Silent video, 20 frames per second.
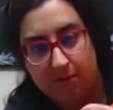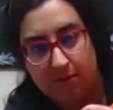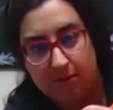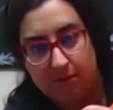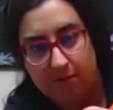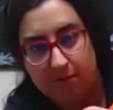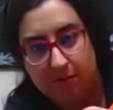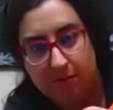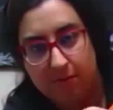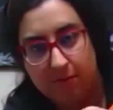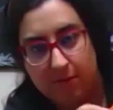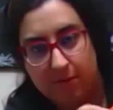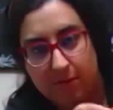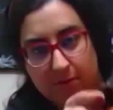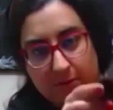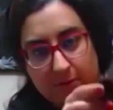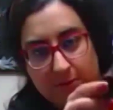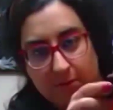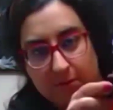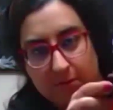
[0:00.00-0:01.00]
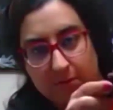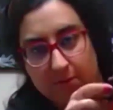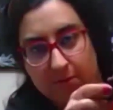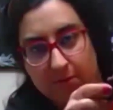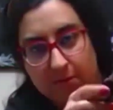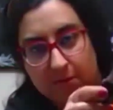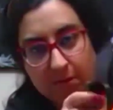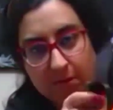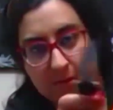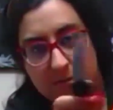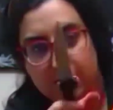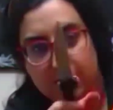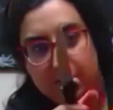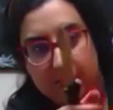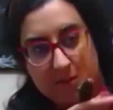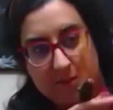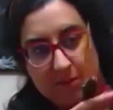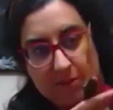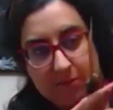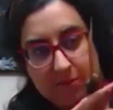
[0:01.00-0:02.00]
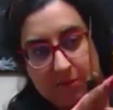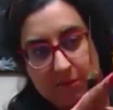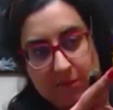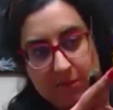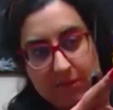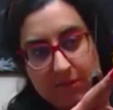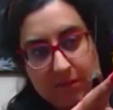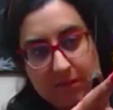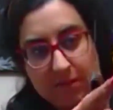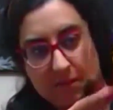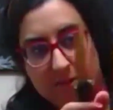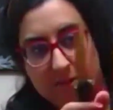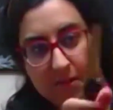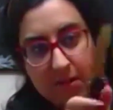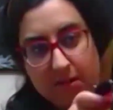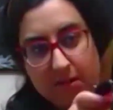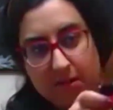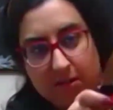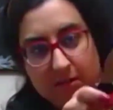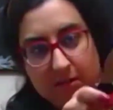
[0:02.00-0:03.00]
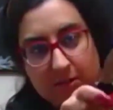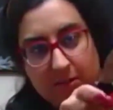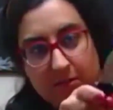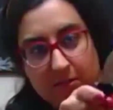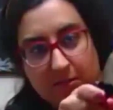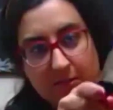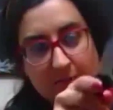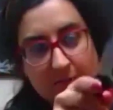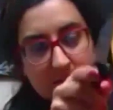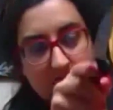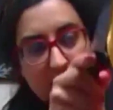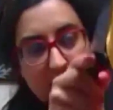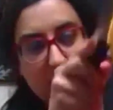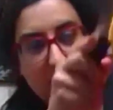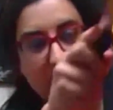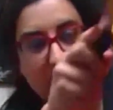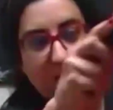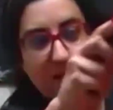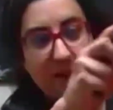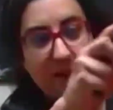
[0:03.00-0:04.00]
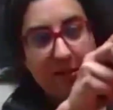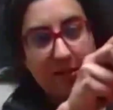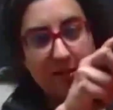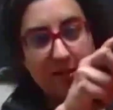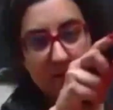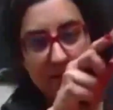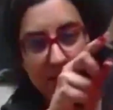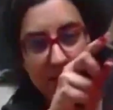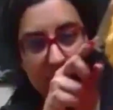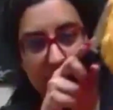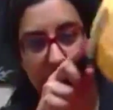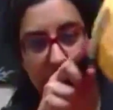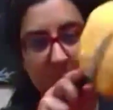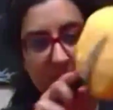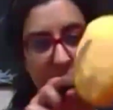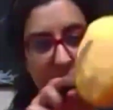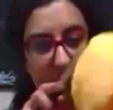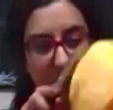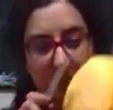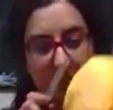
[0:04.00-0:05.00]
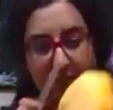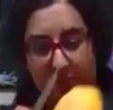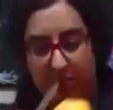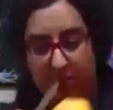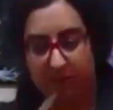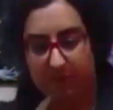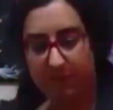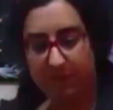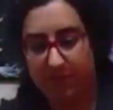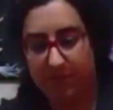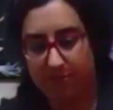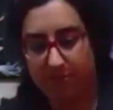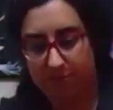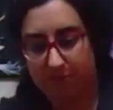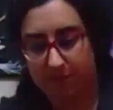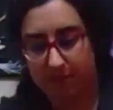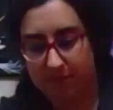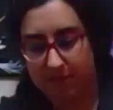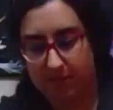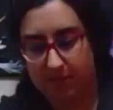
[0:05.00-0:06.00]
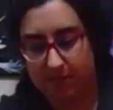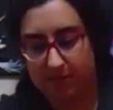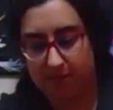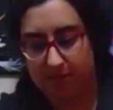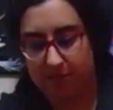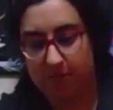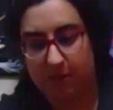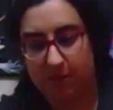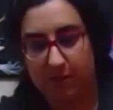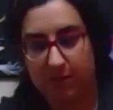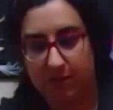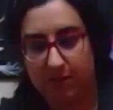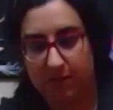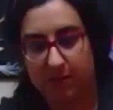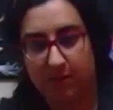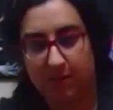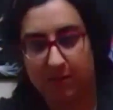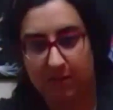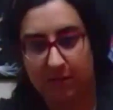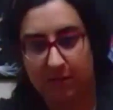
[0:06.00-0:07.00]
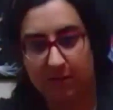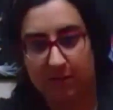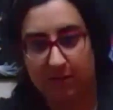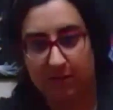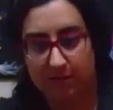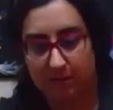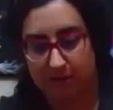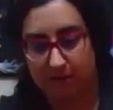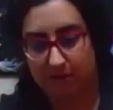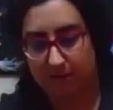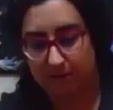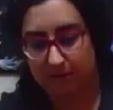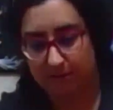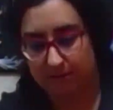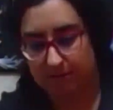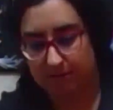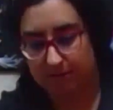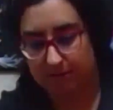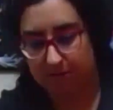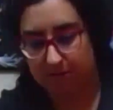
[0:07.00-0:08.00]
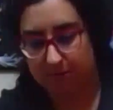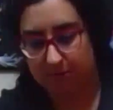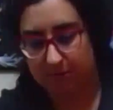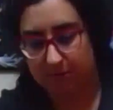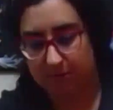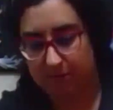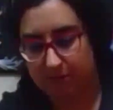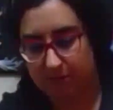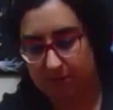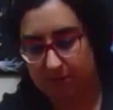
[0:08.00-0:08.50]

over here. So just cut away at it just to make sure that it's quite neat. So you'll just cut